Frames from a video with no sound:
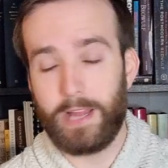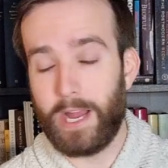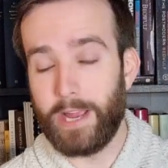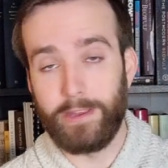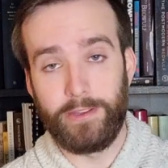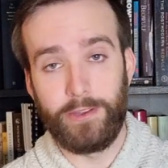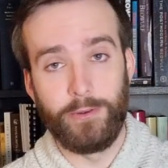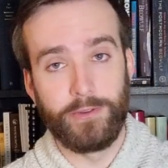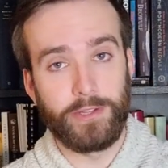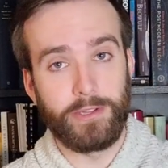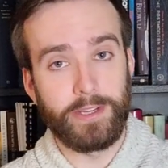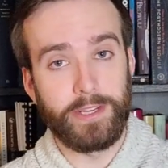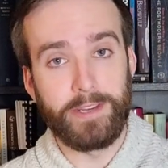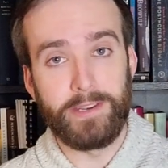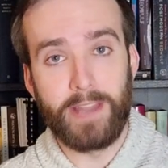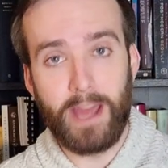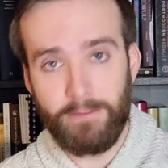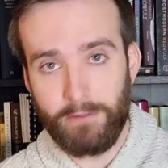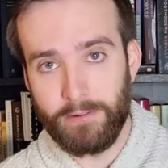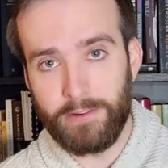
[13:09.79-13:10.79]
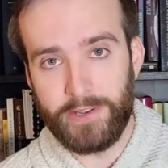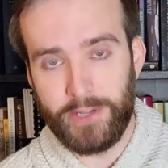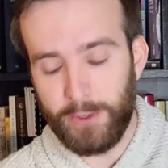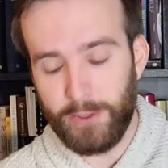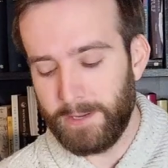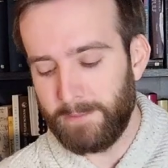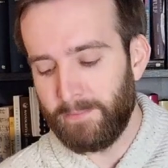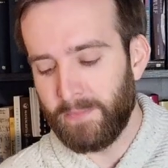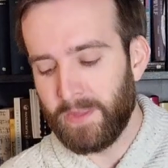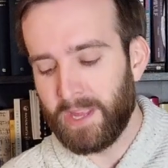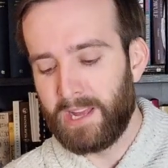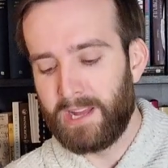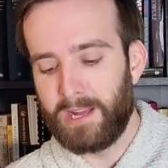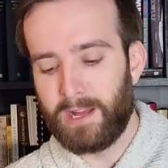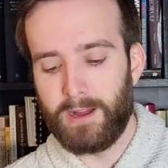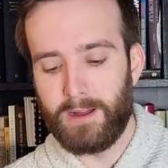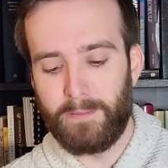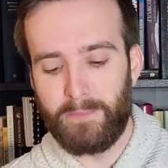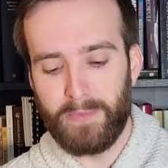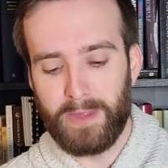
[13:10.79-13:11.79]
I usually never do it,
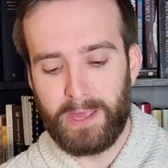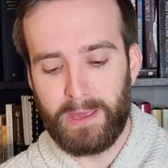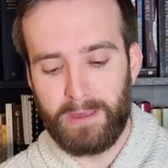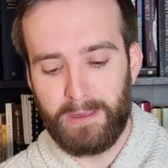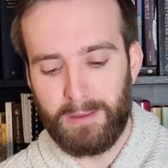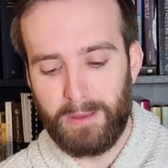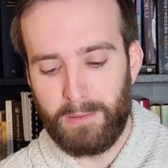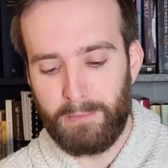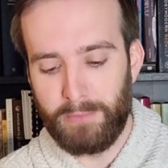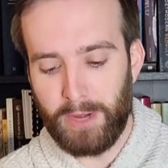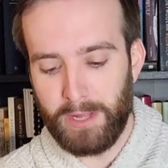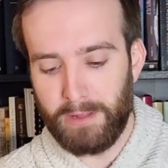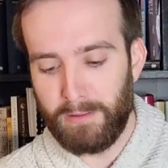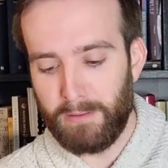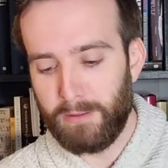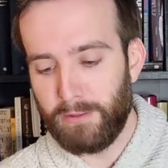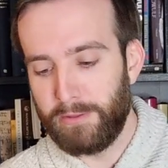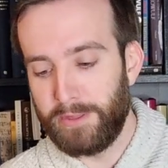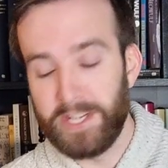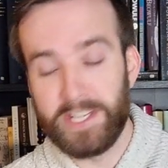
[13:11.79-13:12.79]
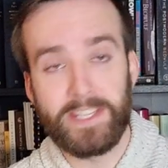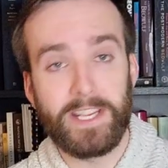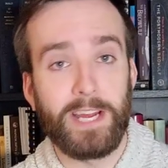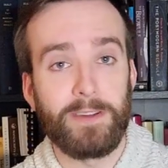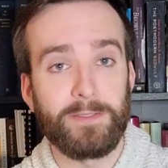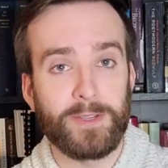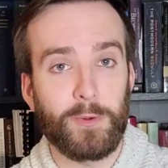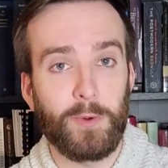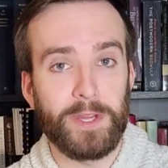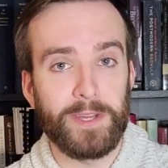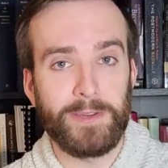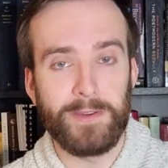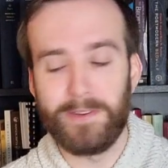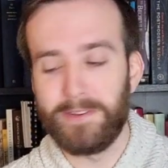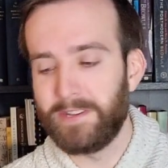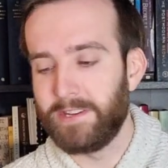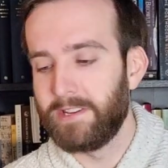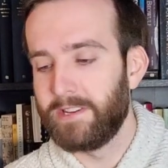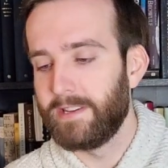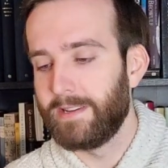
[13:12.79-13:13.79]
um, but this sounds quite
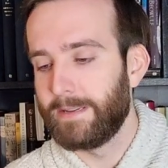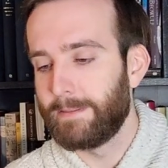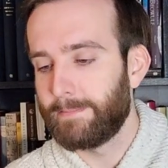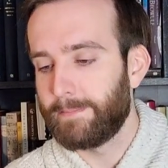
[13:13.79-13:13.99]
good.